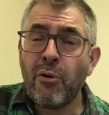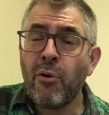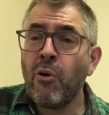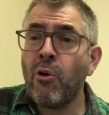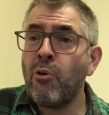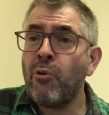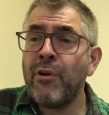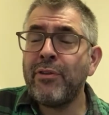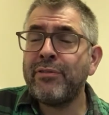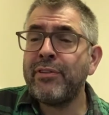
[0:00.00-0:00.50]

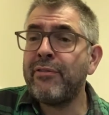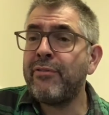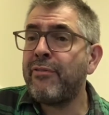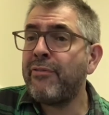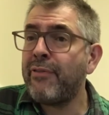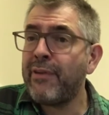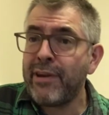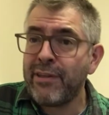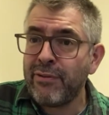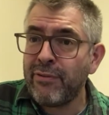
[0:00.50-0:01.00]
or is it
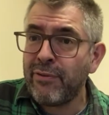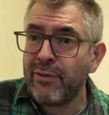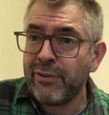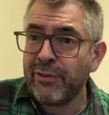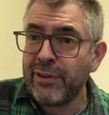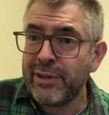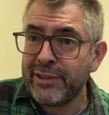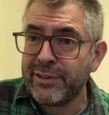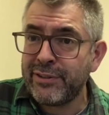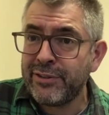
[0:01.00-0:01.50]

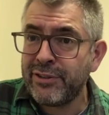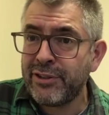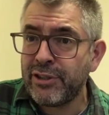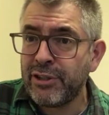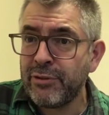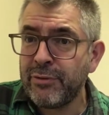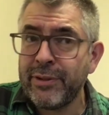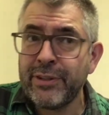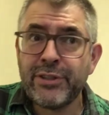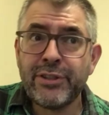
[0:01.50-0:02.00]
faithfulness
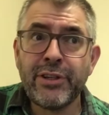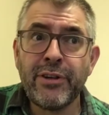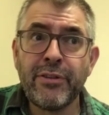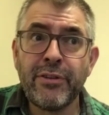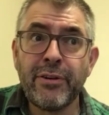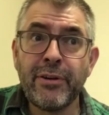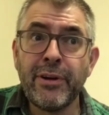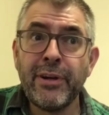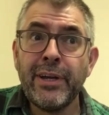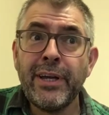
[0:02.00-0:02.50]
to each
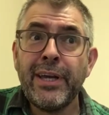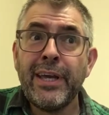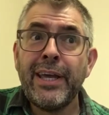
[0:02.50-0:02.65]
other?